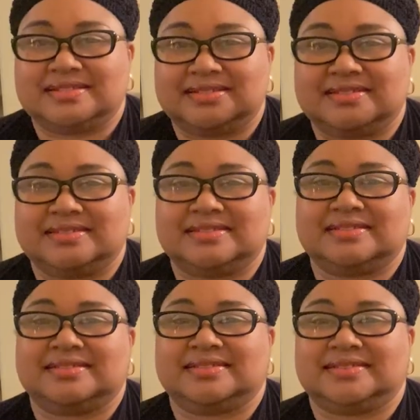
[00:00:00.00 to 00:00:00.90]

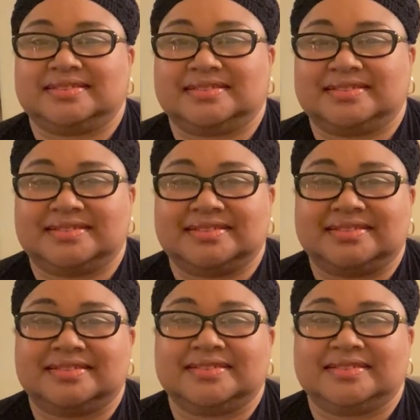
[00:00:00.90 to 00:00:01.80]

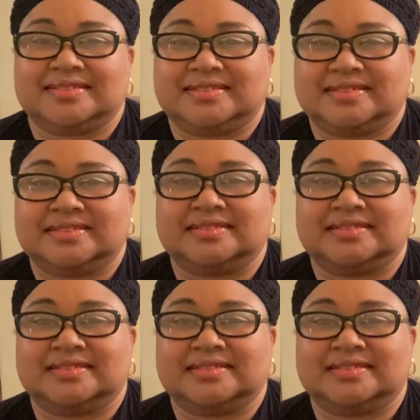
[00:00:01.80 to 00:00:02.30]
[no speech]